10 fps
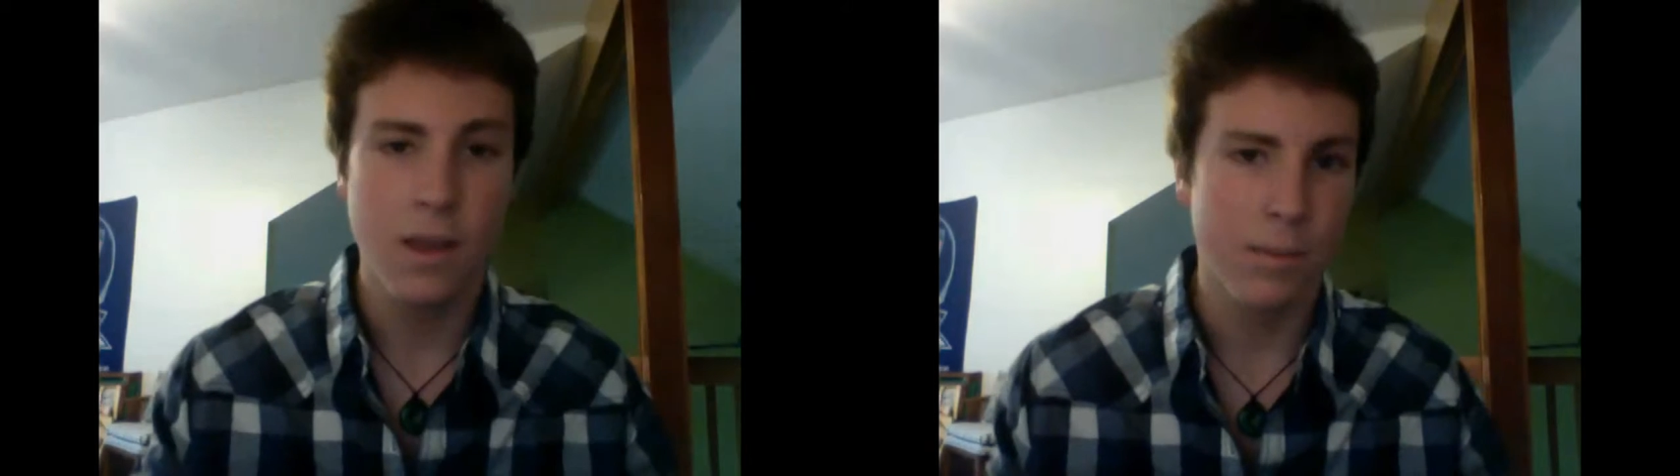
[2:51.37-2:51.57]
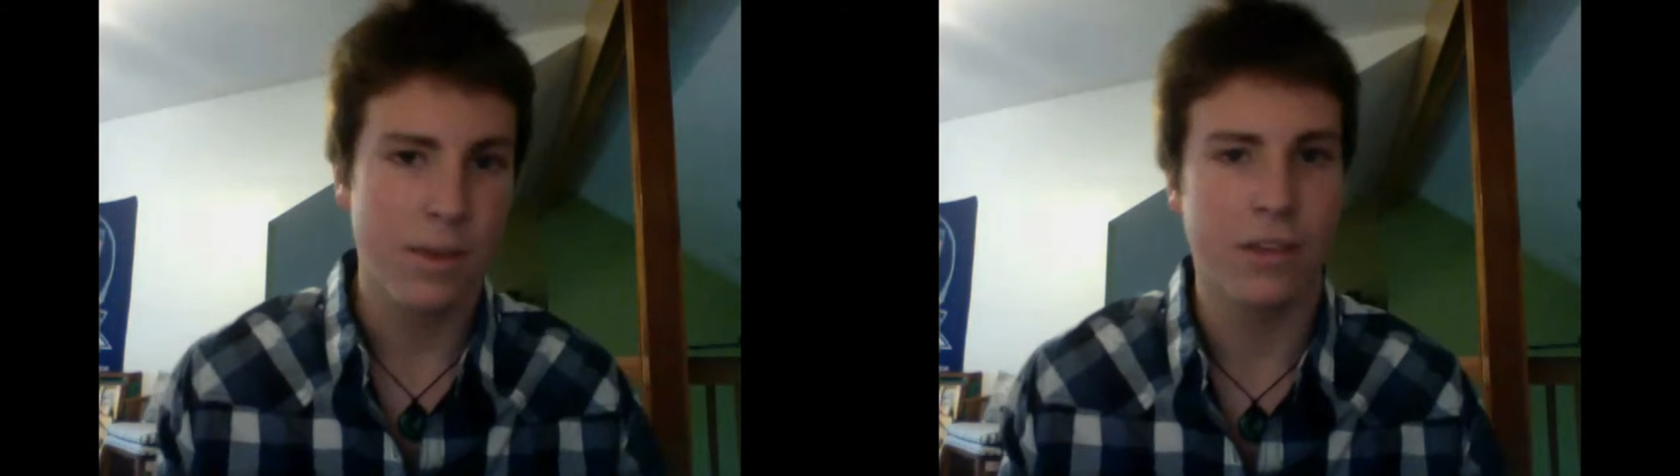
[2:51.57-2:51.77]

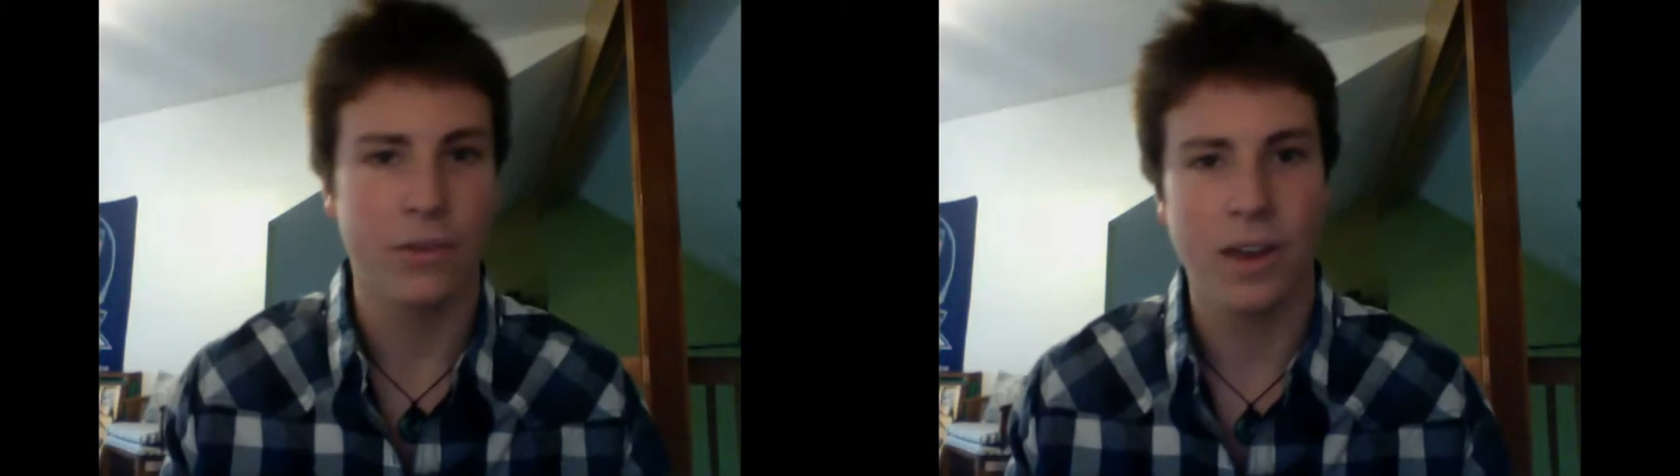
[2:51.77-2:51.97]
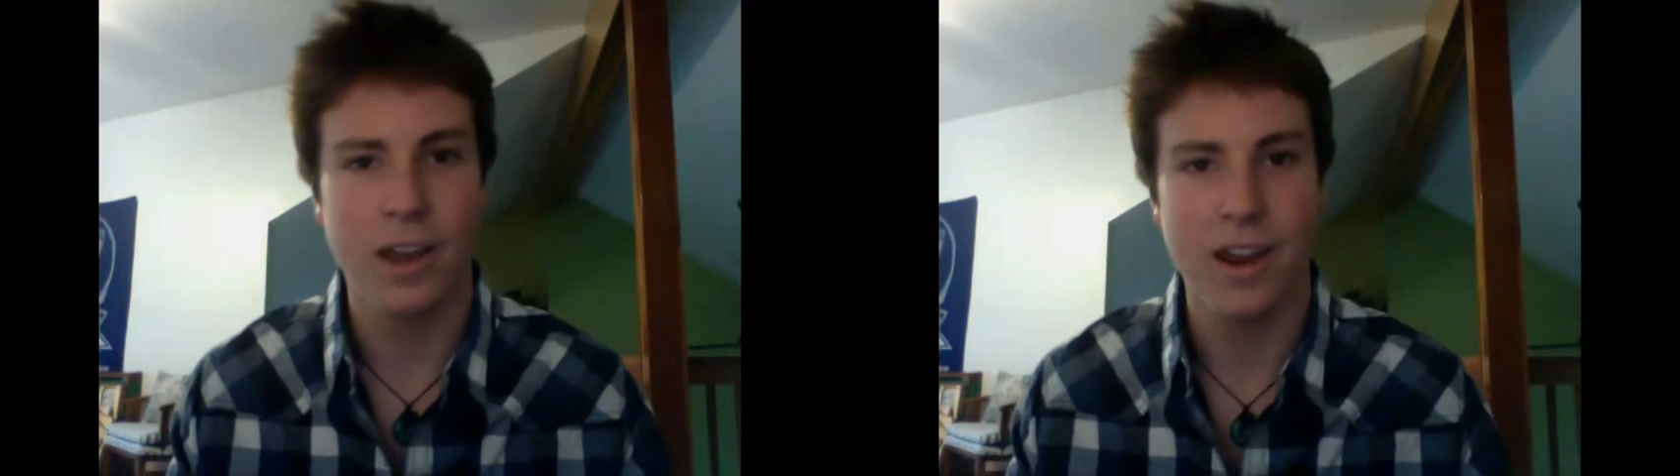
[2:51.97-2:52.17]
But yeah, so I
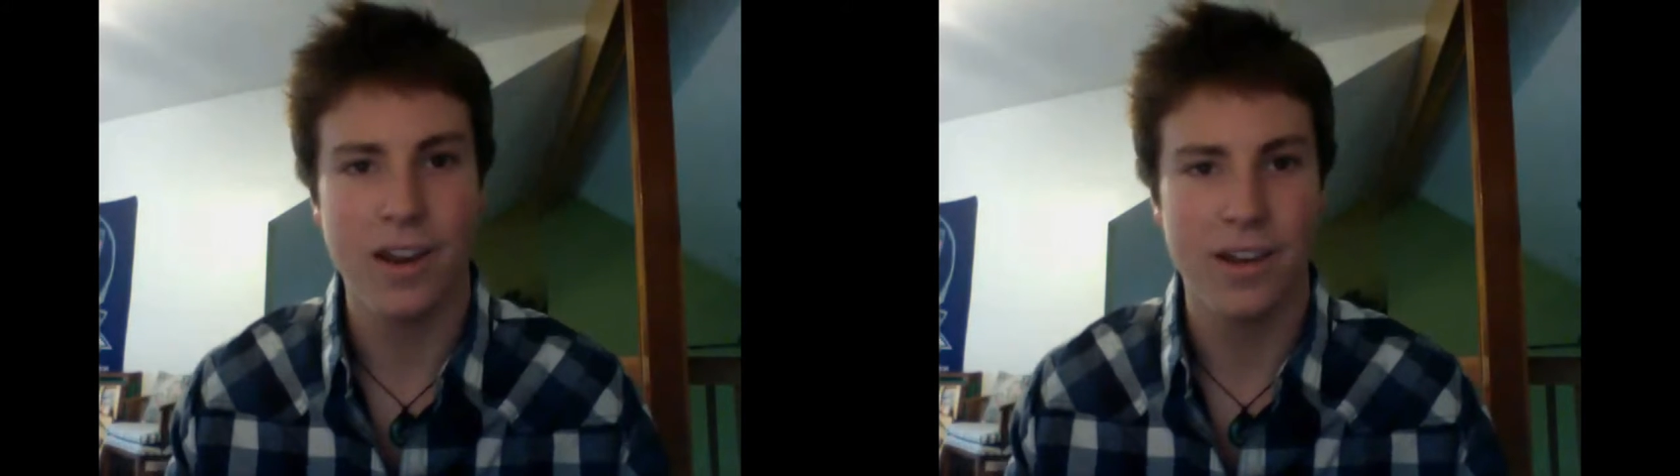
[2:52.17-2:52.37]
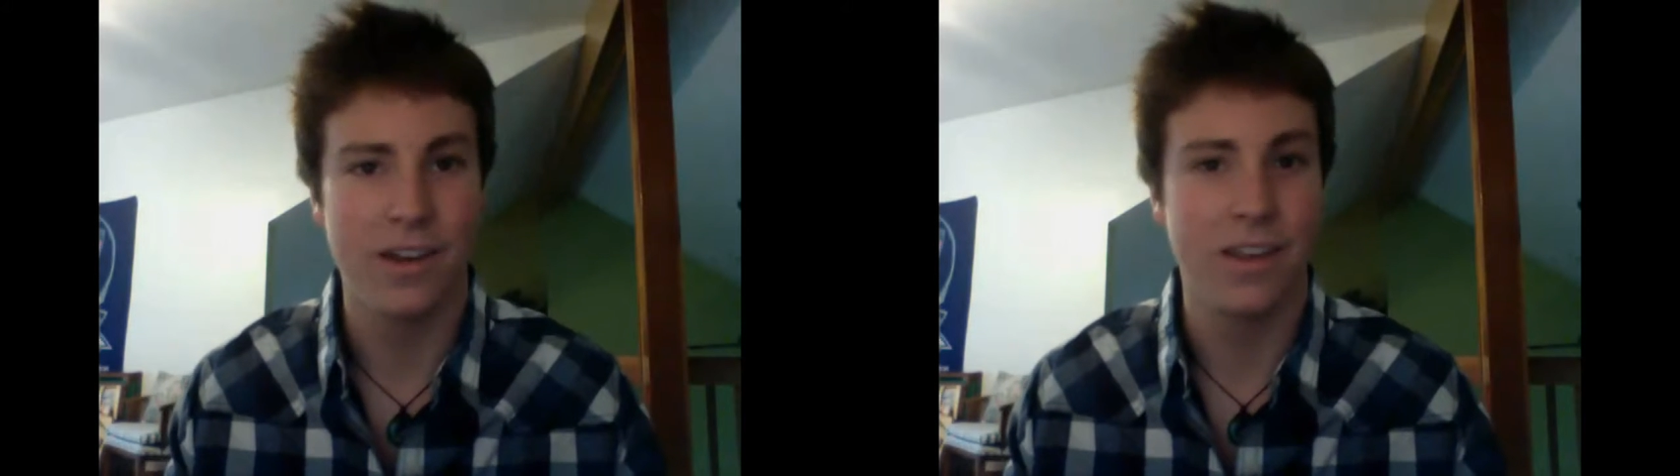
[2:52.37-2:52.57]
got a
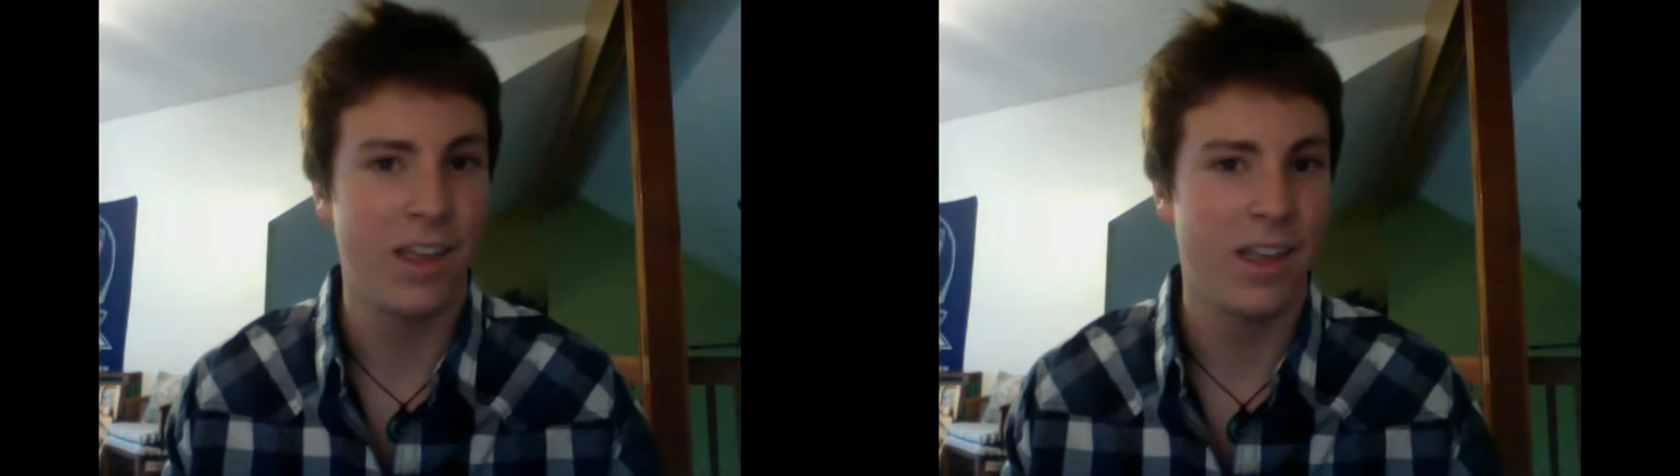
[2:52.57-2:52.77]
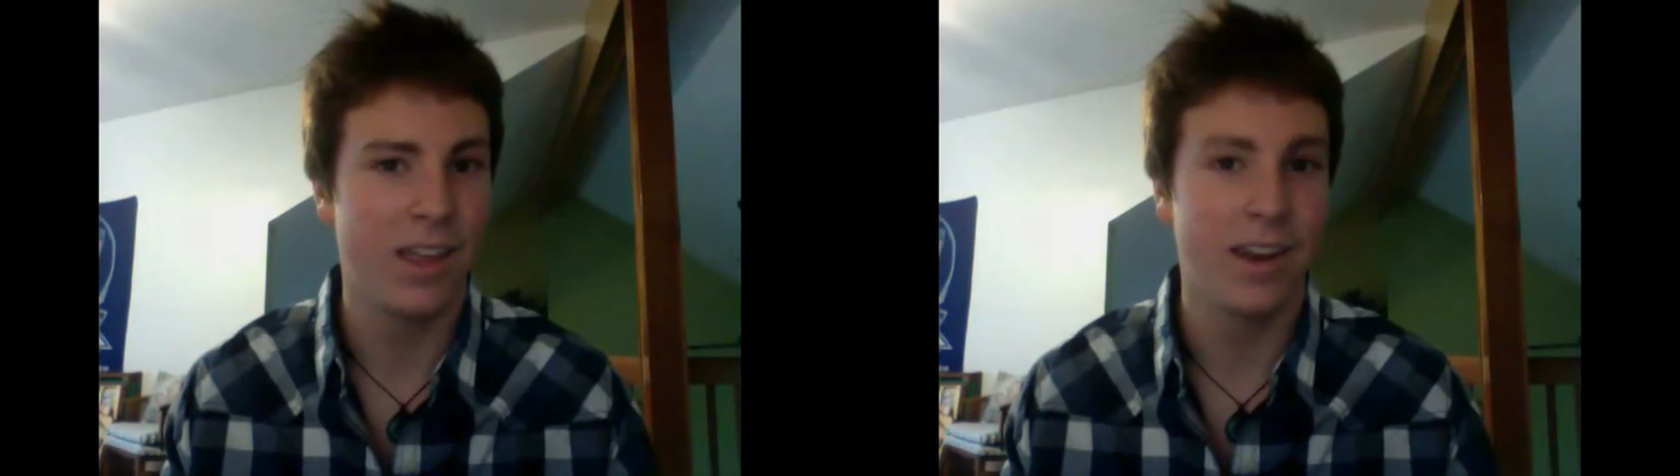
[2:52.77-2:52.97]
haircut,
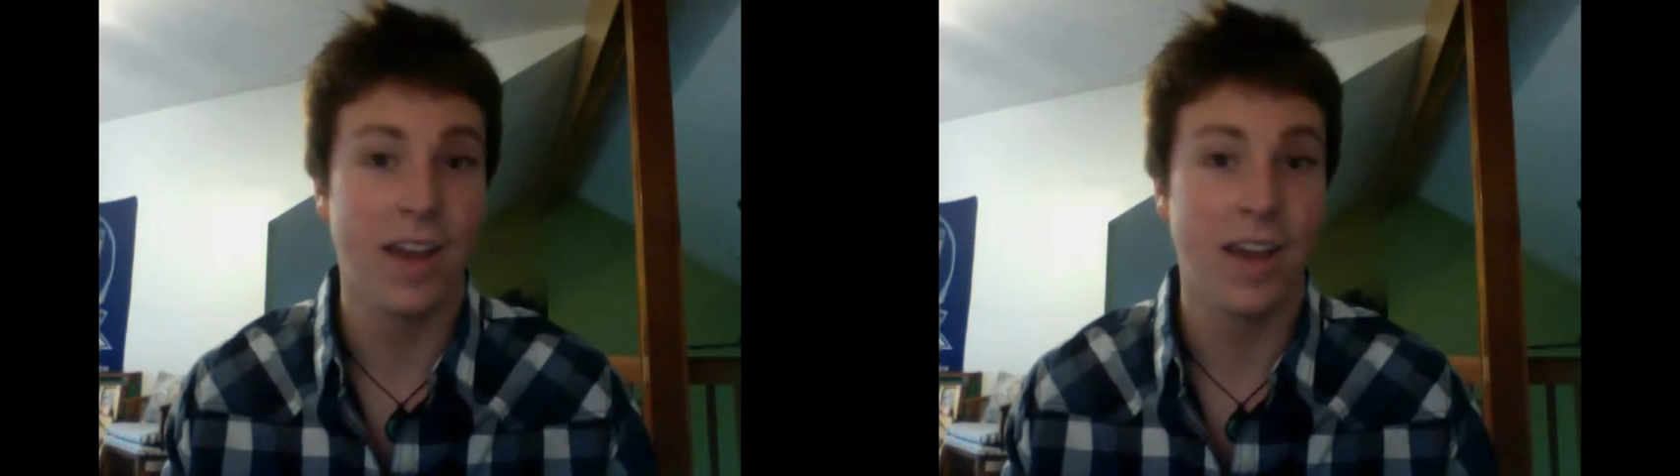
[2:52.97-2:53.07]
and